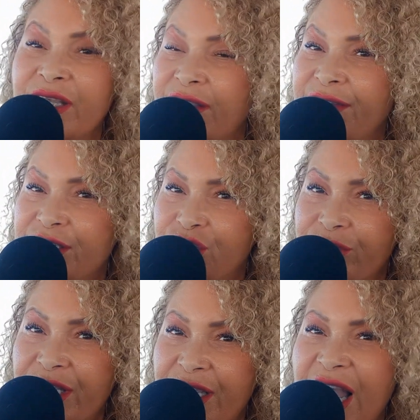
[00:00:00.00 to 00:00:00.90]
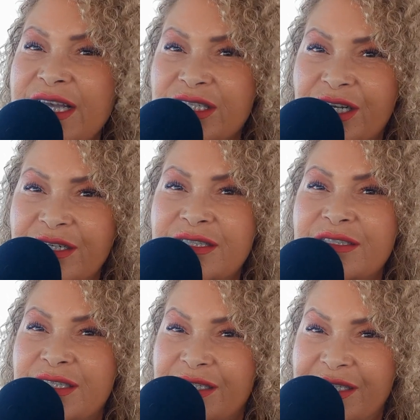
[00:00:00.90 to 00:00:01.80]
Eventually, I
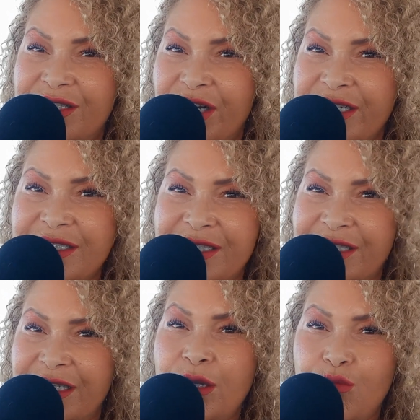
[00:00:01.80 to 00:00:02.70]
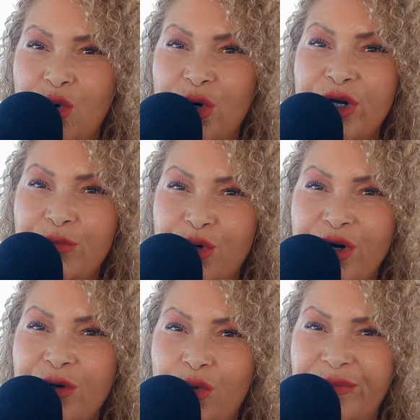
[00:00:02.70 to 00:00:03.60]
started to see more and
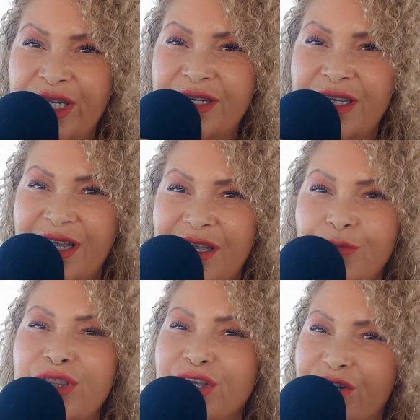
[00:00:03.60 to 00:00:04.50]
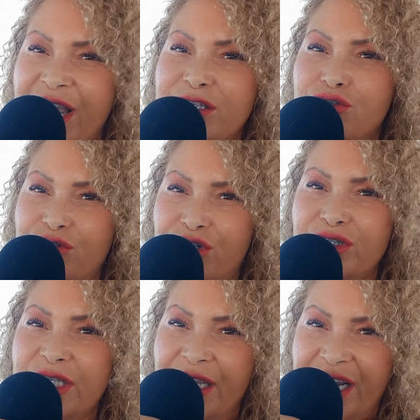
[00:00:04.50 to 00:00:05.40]
more women with their natural
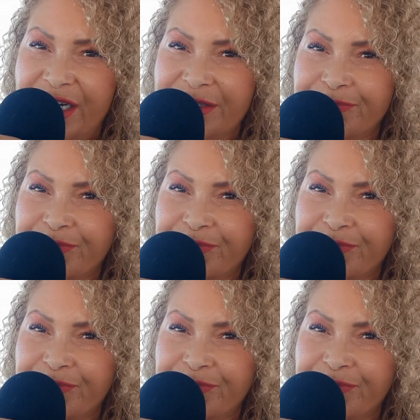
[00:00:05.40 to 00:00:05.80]
curly hair.